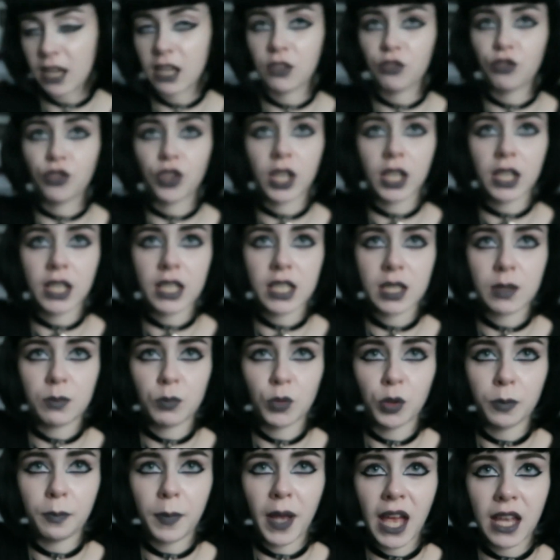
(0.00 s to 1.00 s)
a really
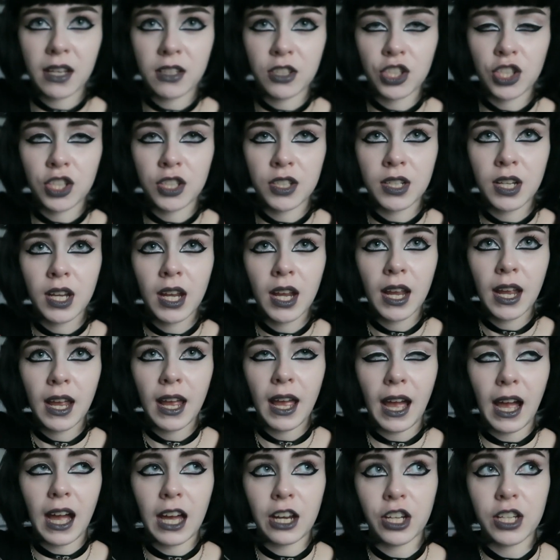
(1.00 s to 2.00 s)
small pendant,
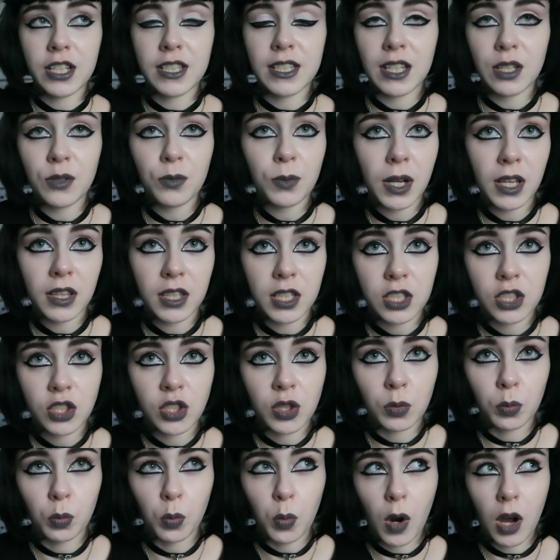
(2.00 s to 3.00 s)
and I did wear this
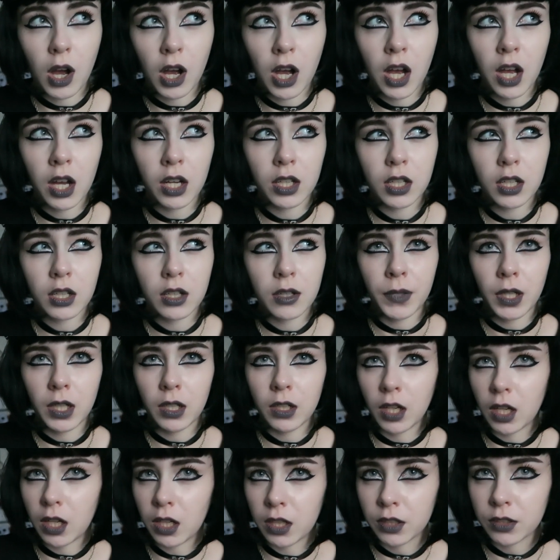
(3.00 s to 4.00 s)
to work
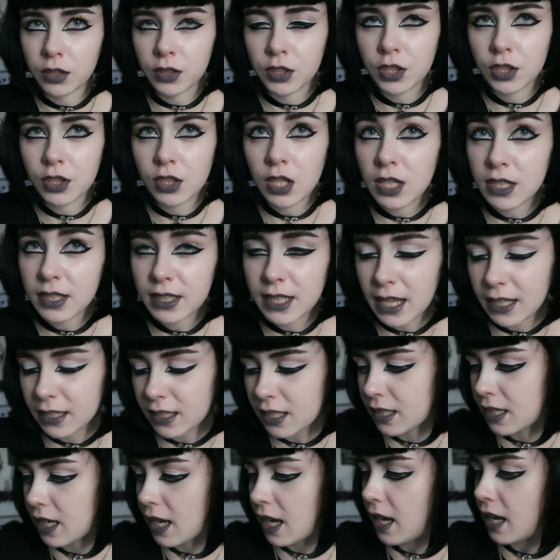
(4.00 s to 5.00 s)
last
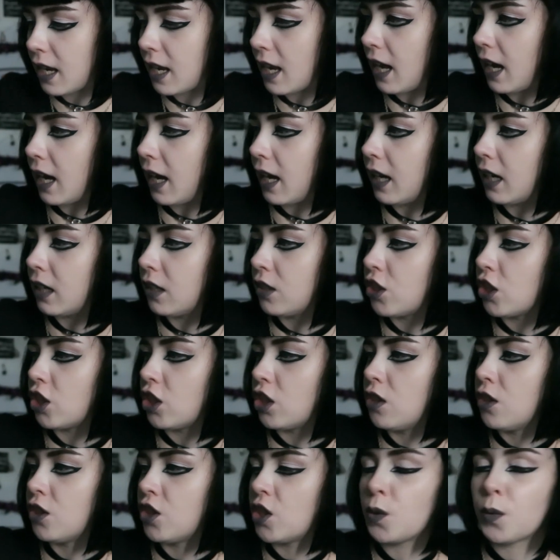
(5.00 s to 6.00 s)
Saturday, and
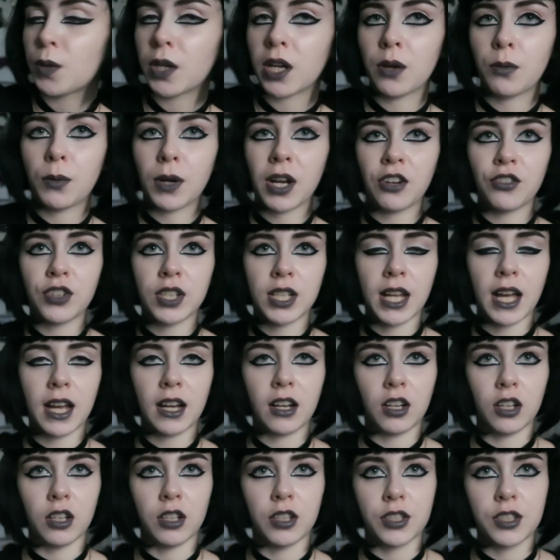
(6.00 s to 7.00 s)
usually when I wear a
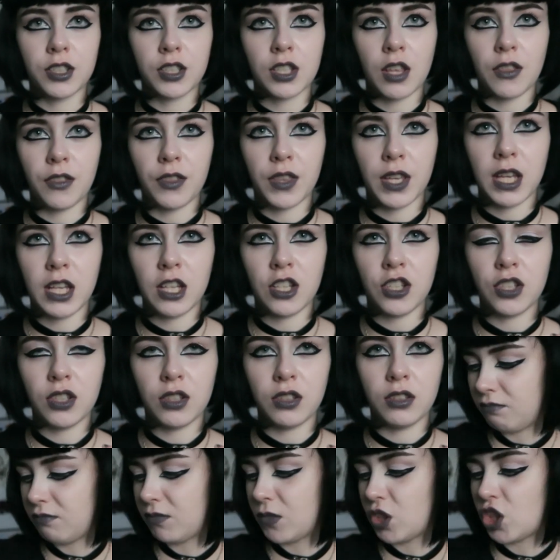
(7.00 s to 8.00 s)
necklace the
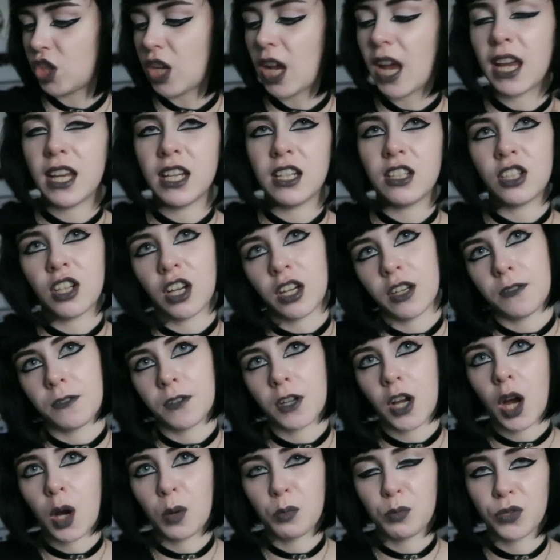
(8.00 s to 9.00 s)
chain kind
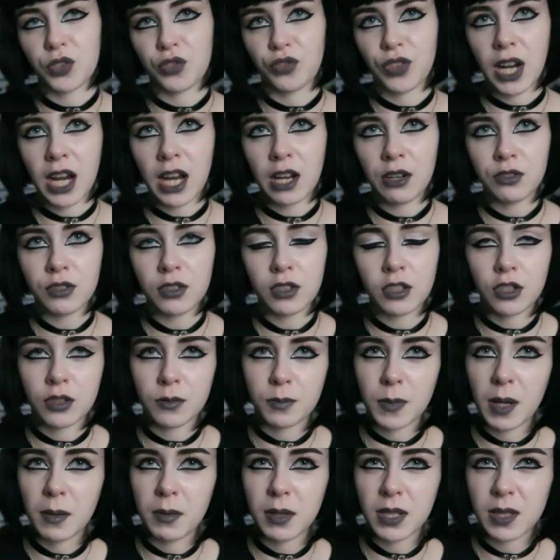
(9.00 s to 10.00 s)
of comes round
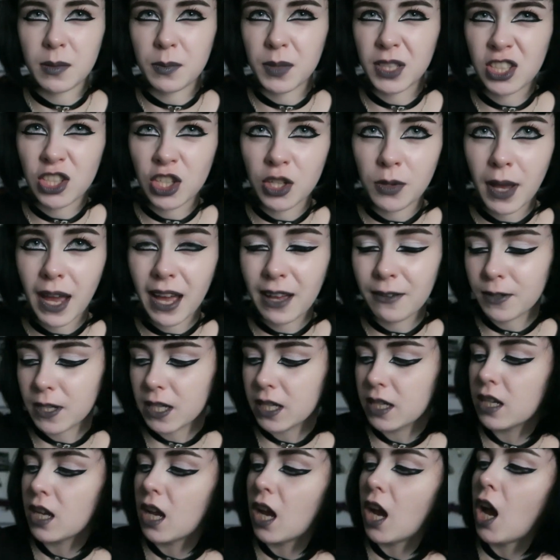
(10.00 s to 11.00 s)
because maybe it's a bit too
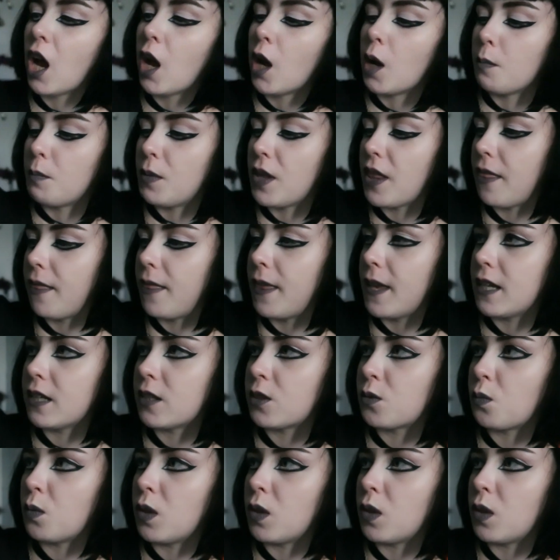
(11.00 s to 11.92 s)
heavy, but this